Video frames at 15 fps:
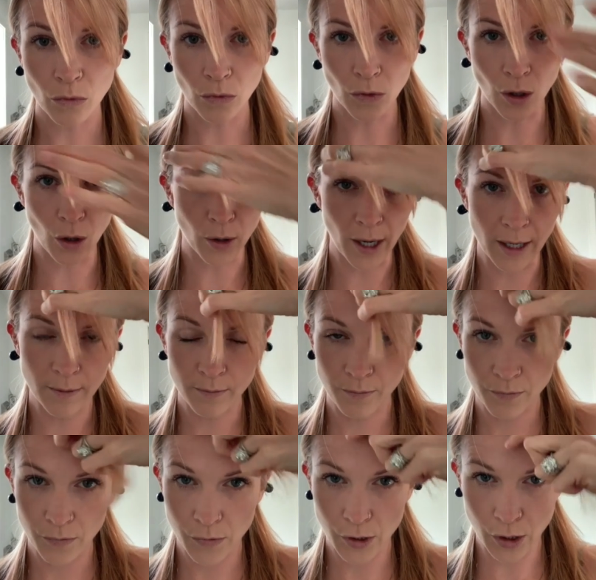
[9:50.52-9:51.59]
Okay,
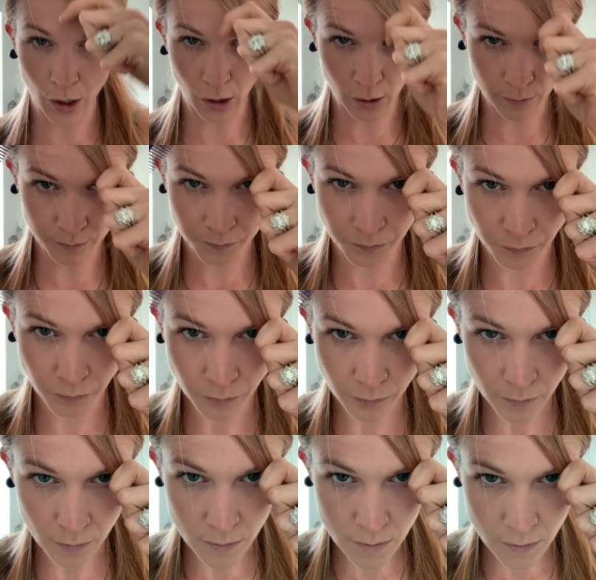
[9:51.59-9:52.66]
so
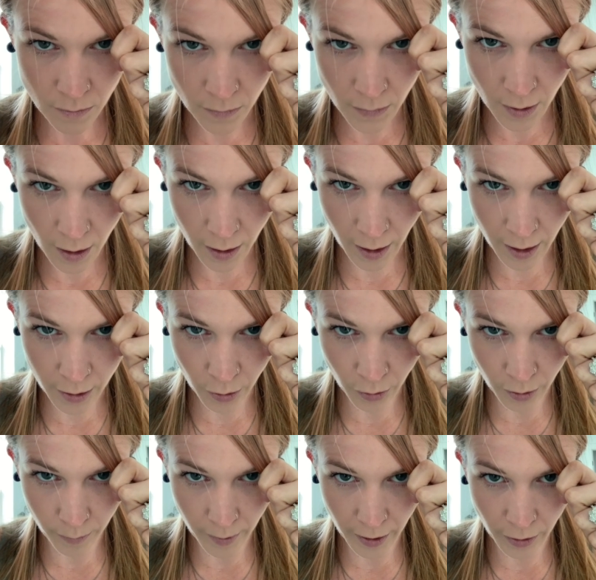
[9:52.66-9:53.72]
again, you're
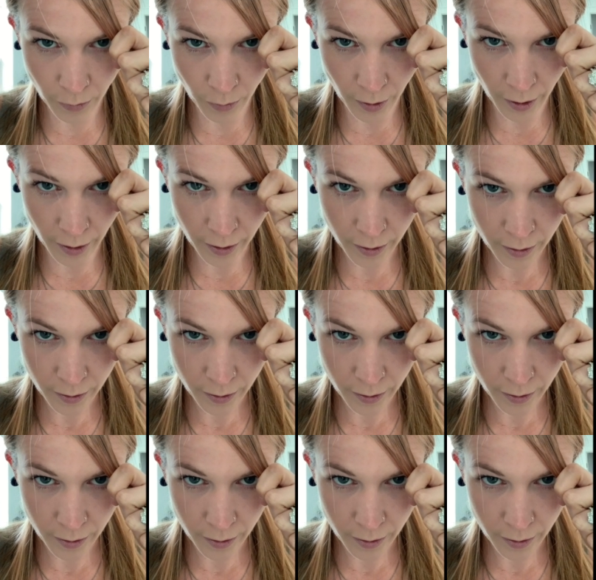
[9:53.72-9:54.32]
gonna make your